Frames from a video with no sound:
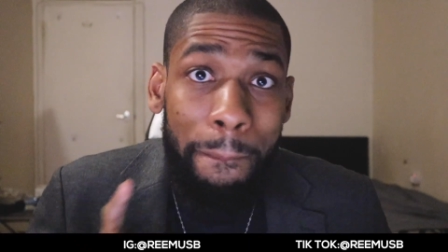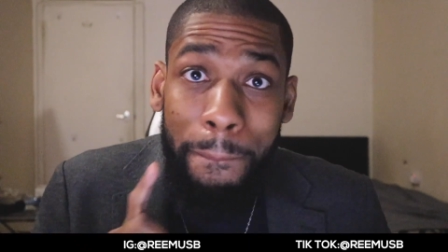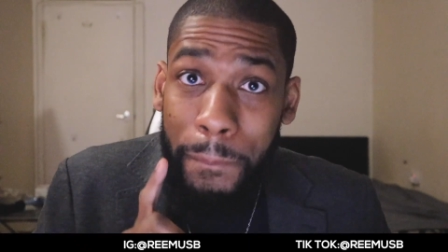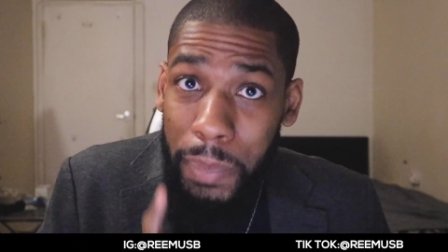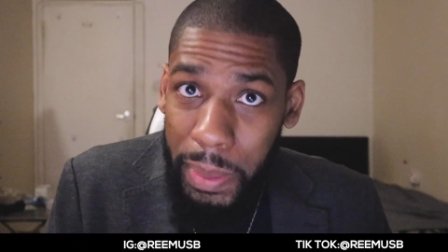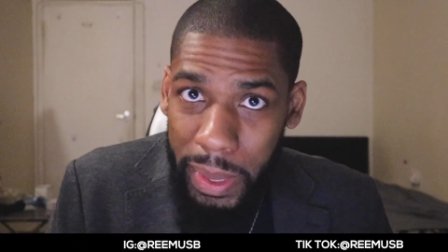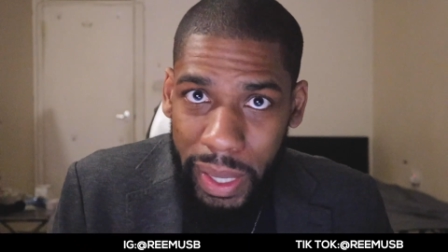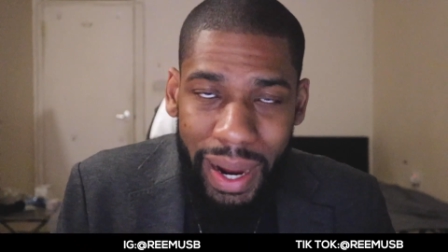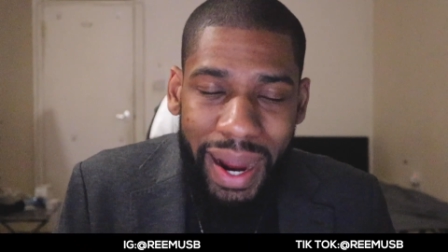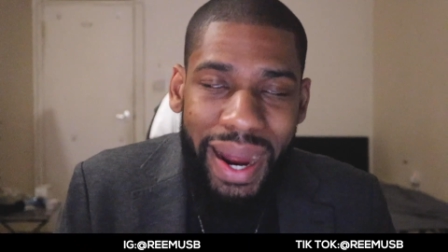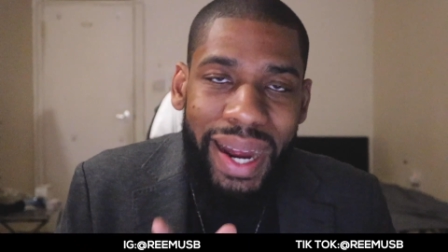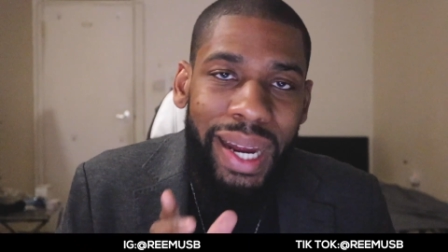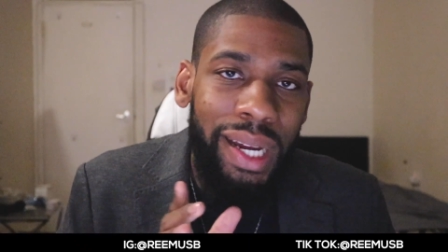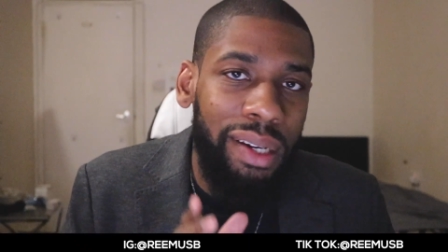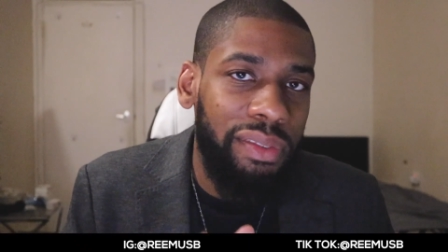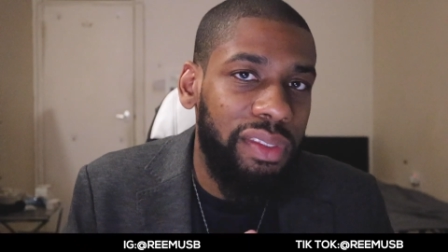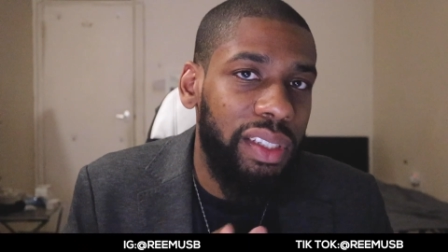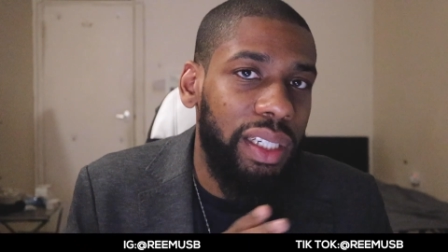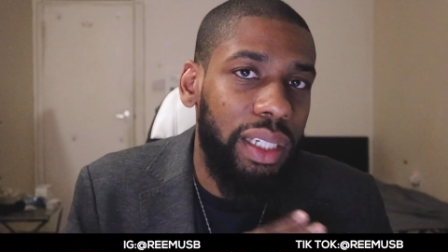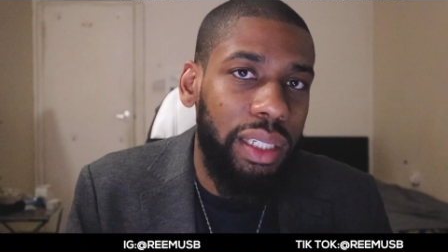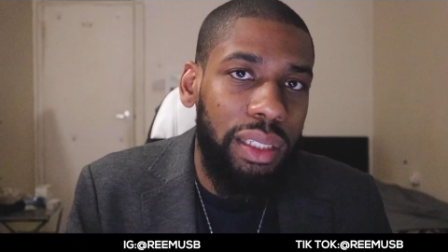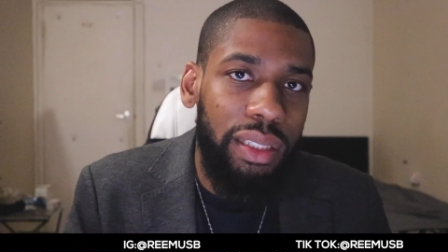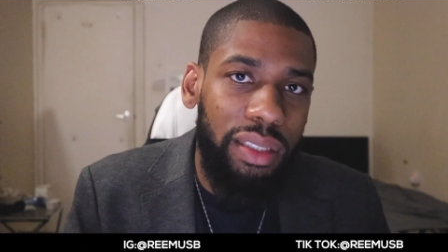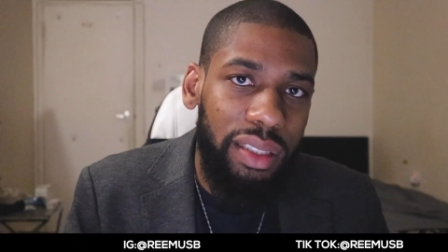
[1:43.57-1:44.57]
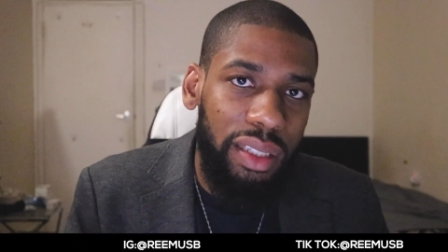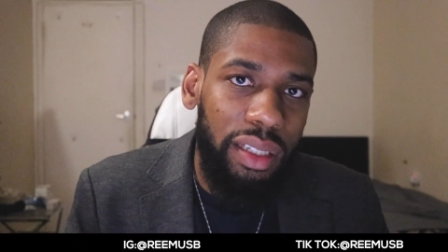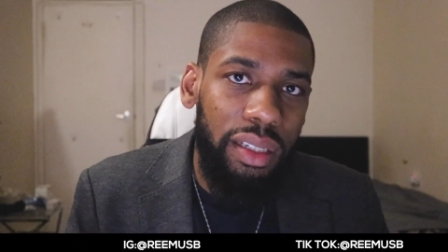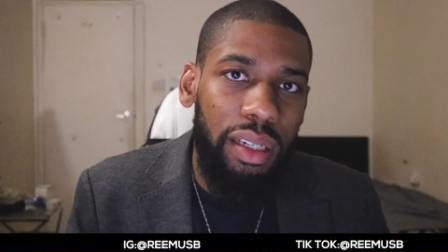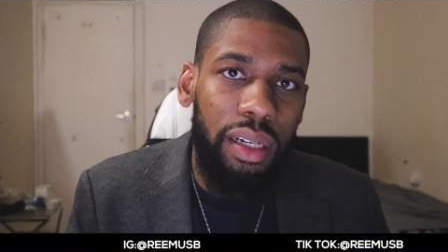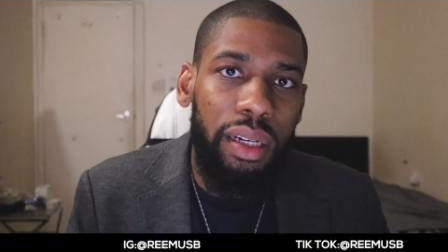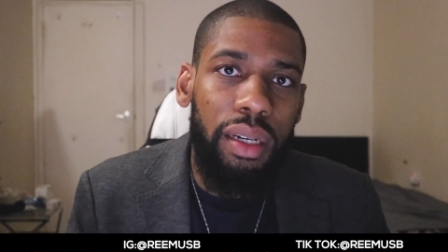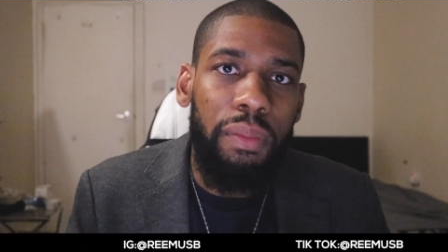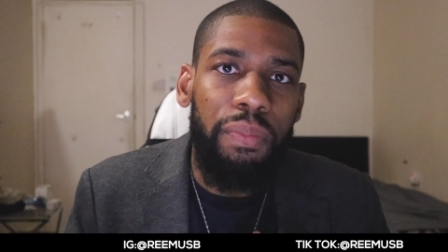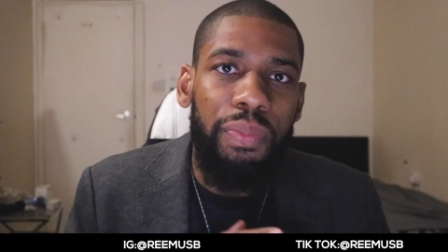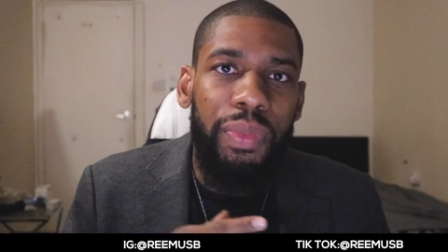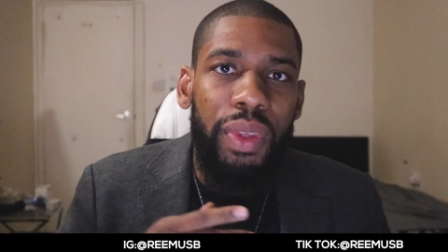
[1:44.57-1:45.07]
But I have to
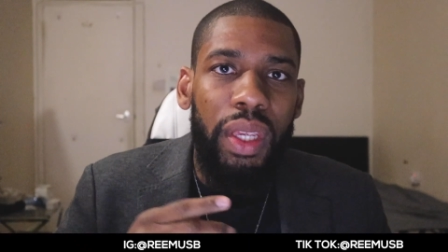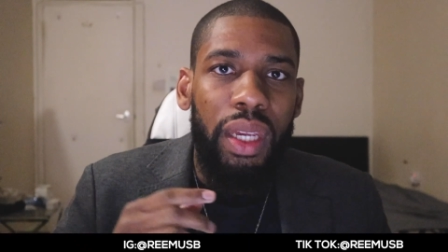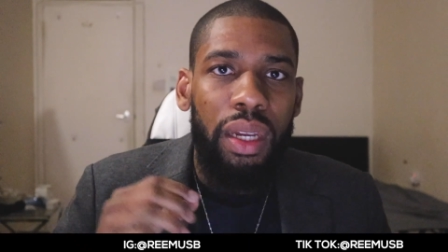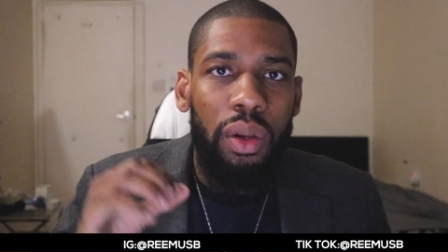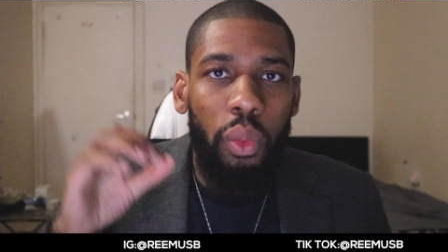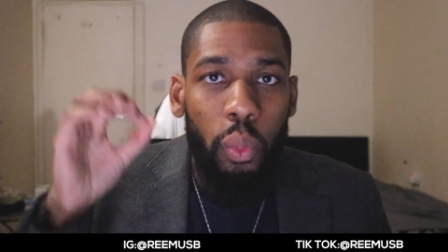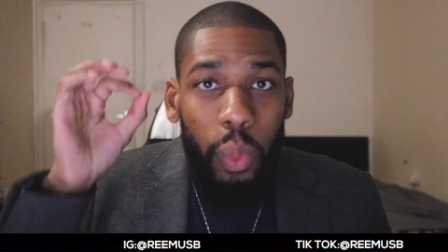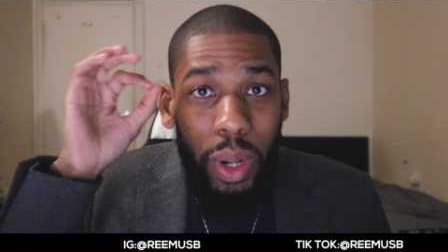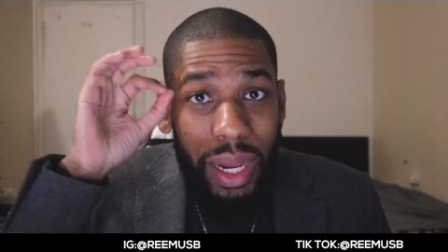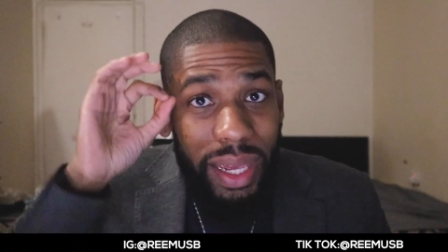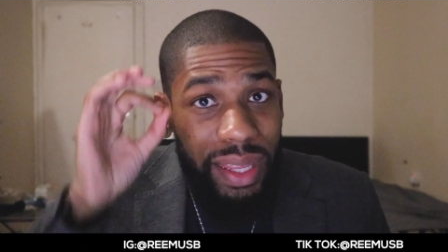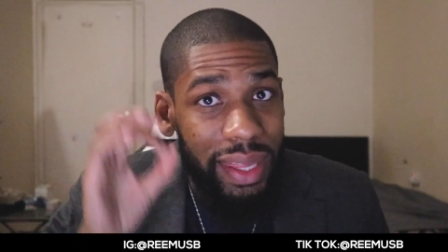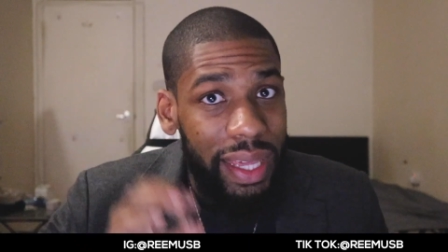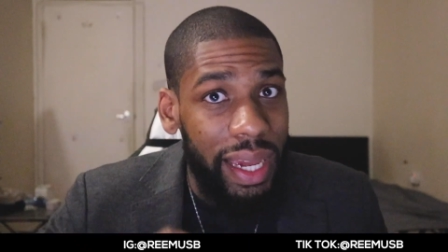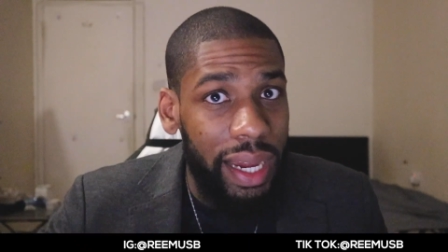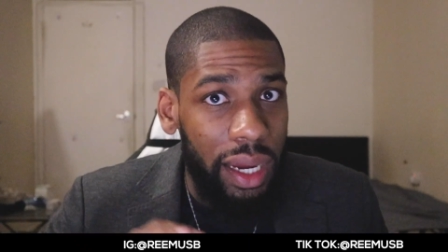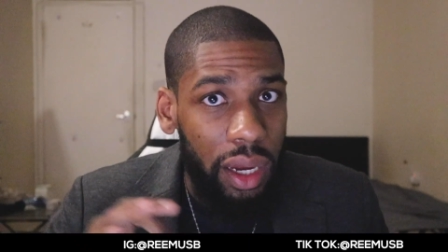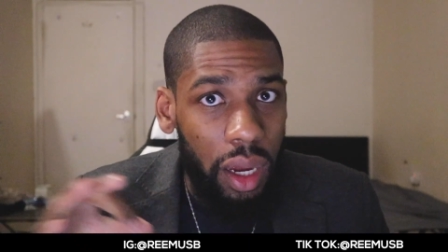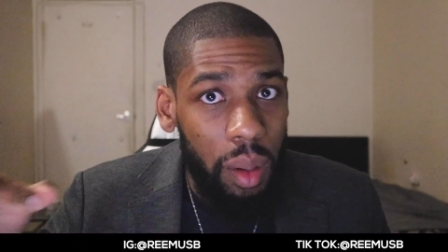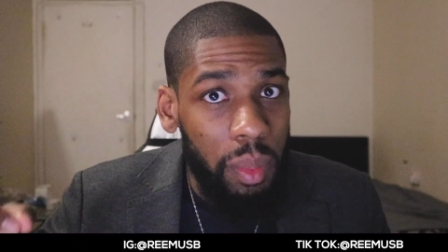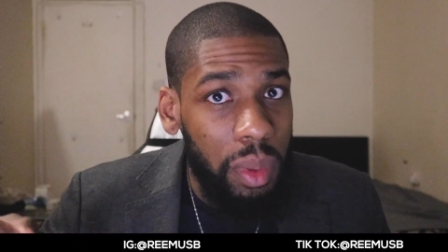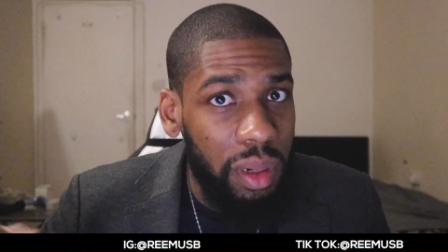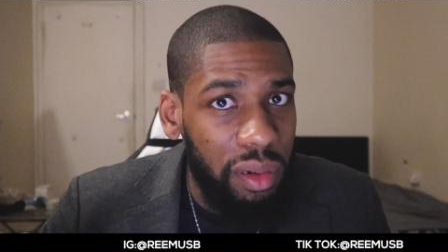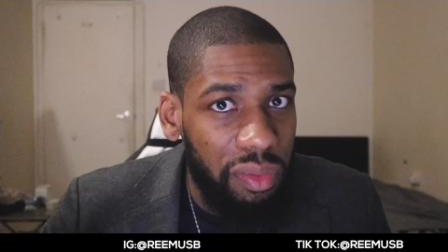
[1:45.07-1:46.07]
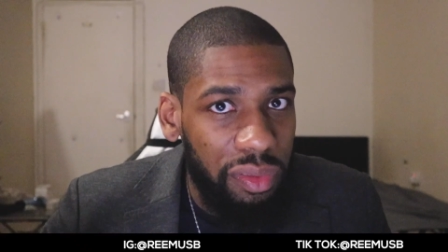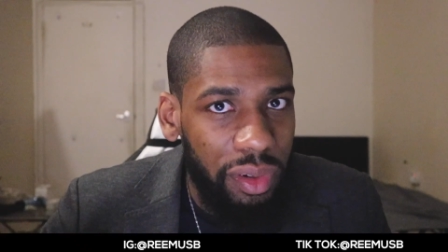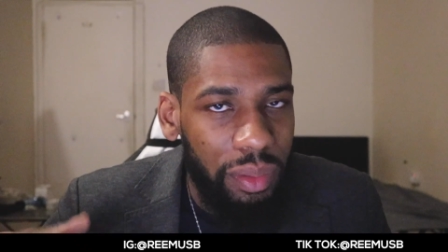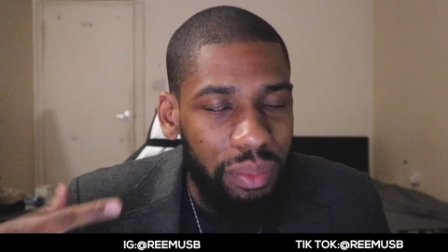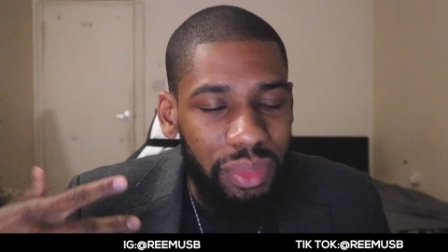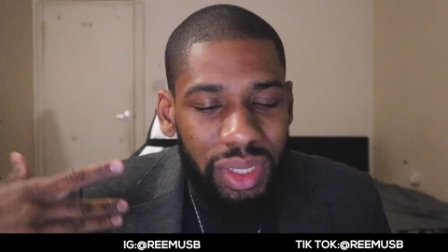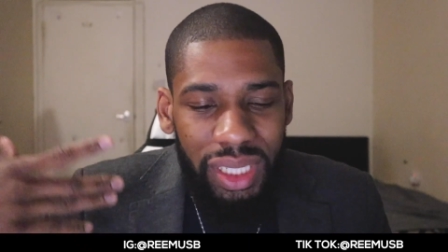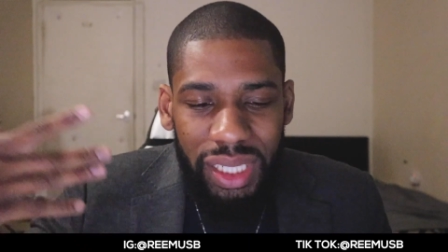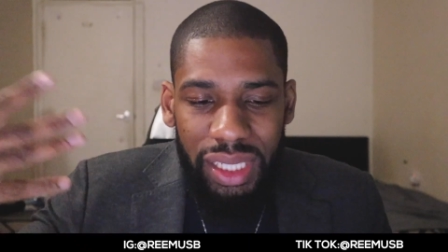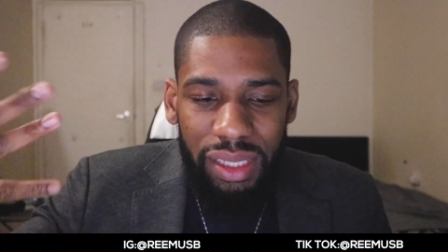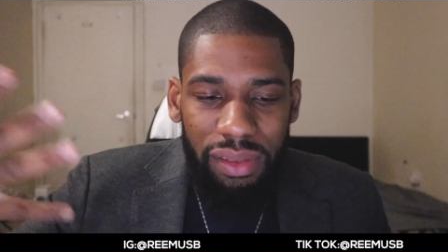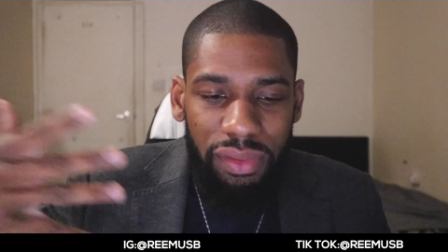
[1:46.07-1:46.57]
consider where they're coming
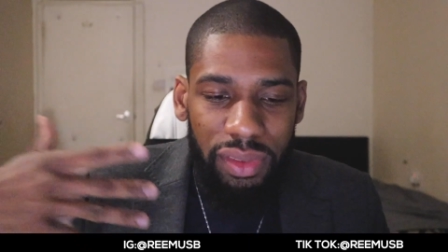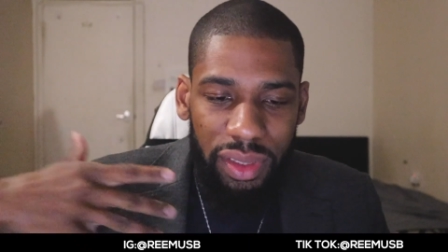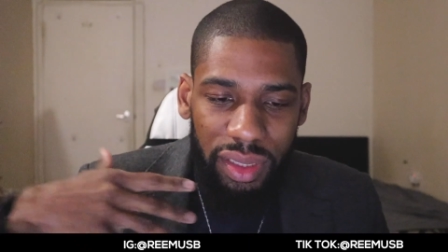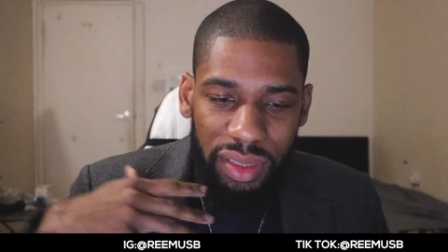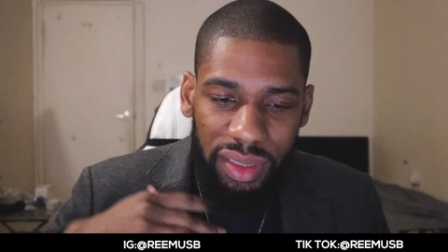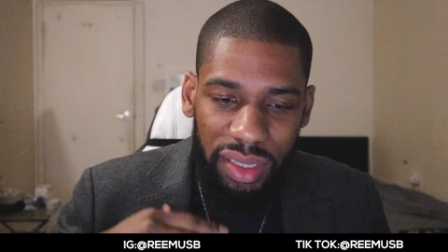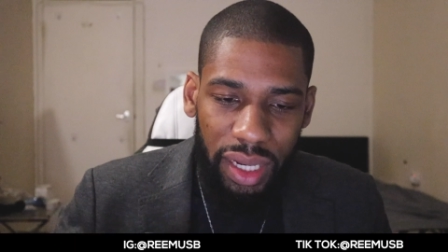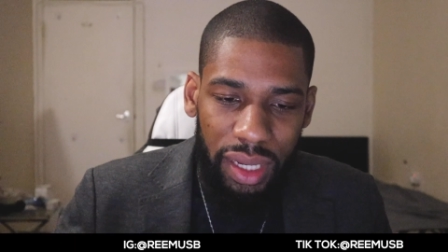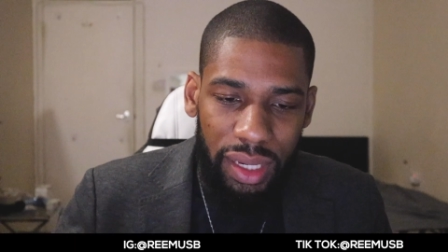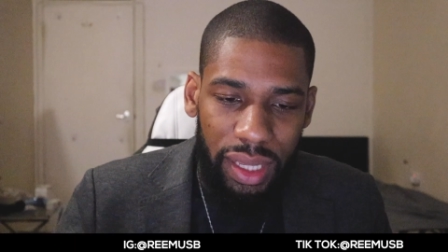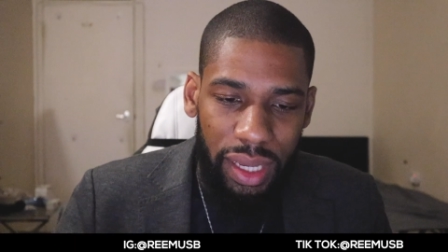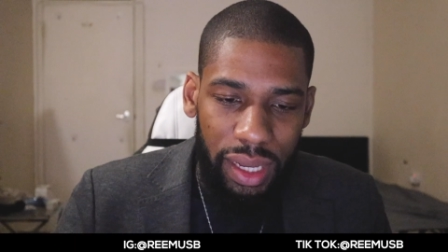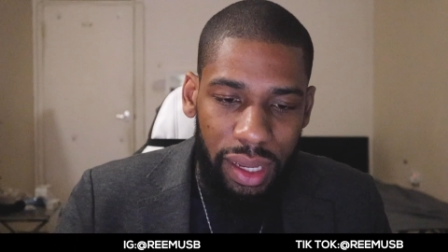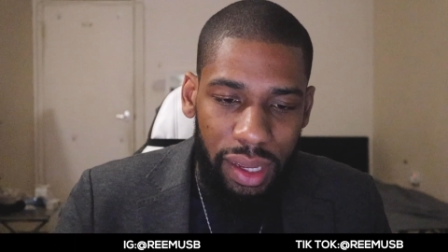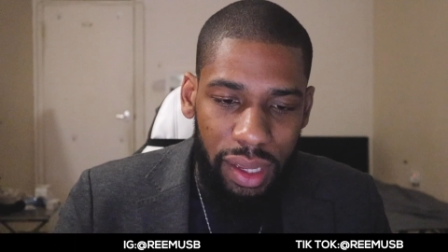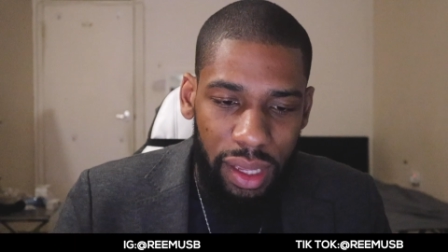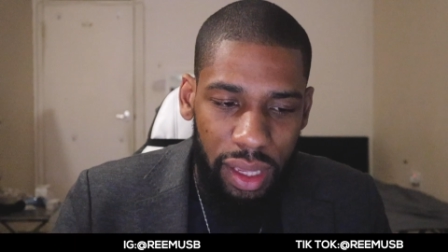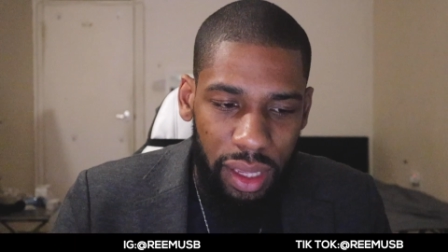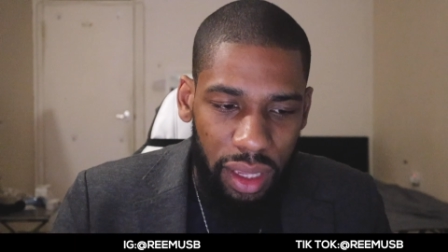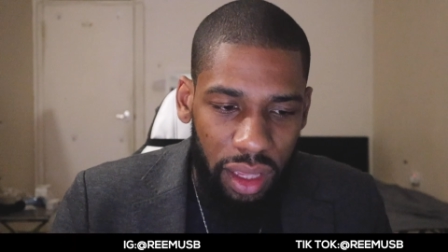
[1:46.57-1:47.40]
from to even say that,